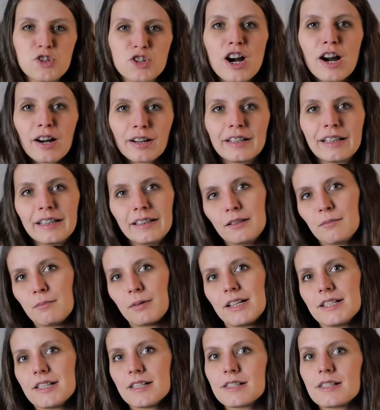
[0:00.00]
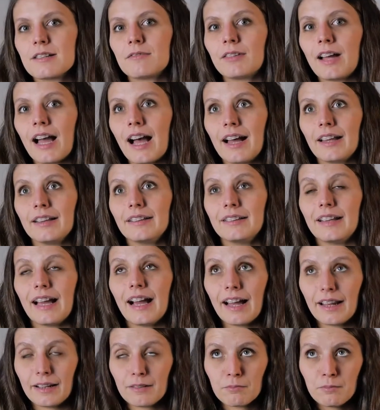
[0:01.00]
drunk in the presence of God
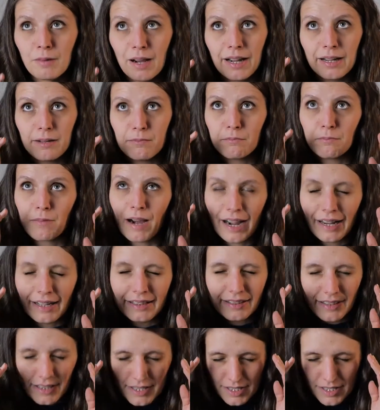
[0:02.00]
that my mind